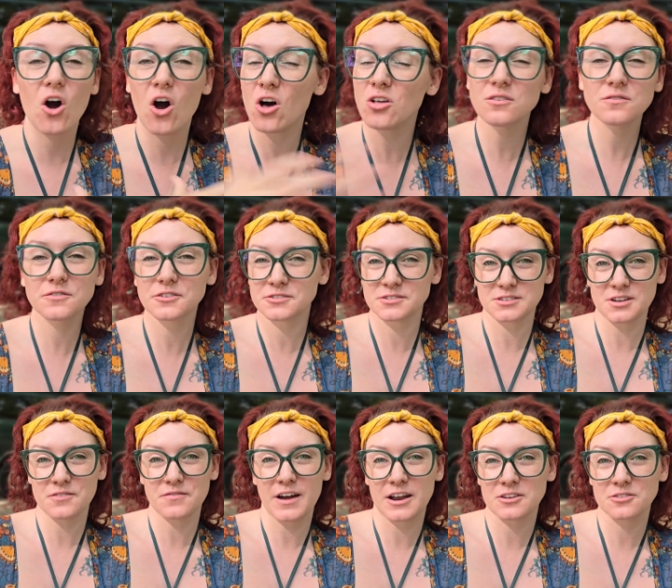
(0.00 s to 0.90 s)
all of their
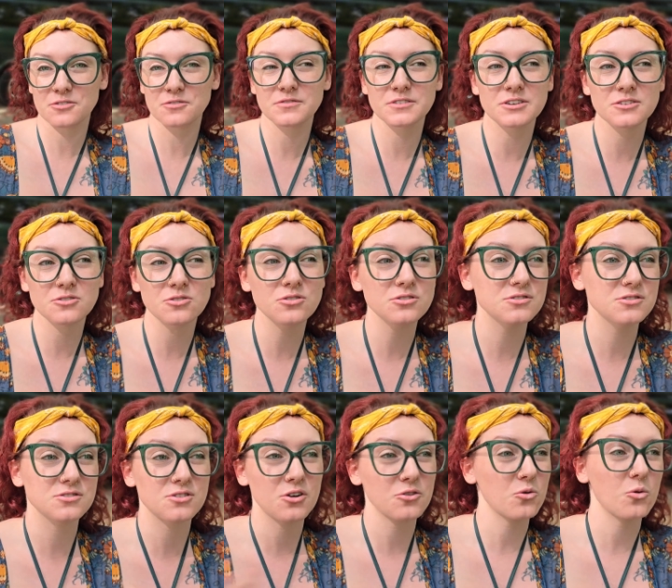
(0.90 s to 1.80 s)
stuff out of their vehicle and
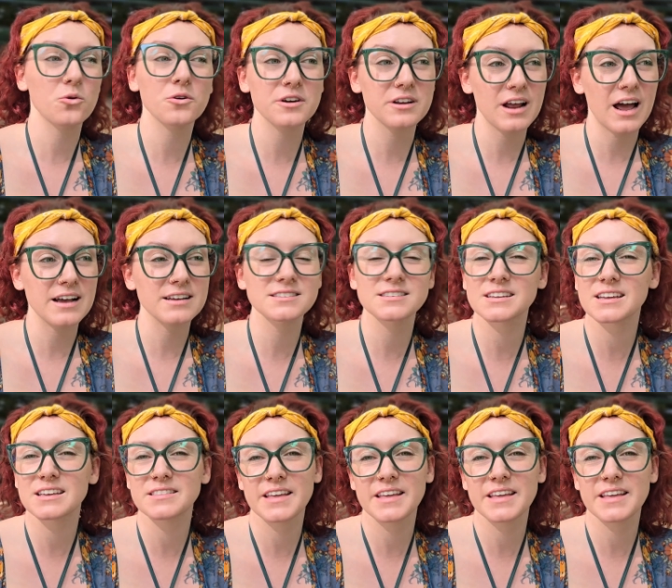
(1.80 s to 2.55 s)
start organizing it,